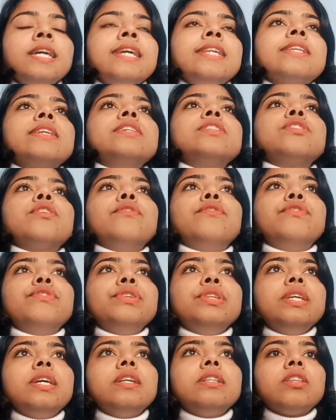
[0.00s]
In case of
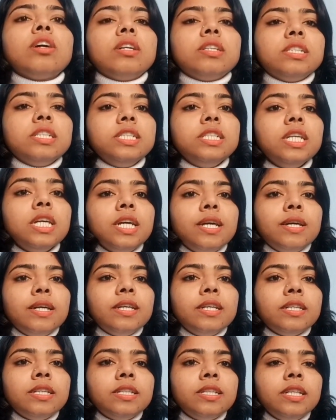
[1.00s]
real, 30
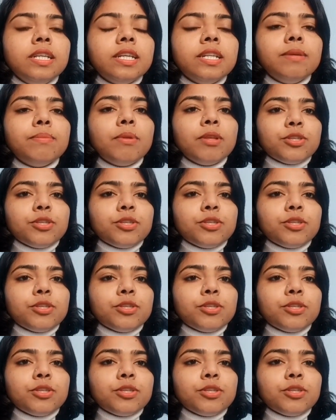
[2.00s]
degree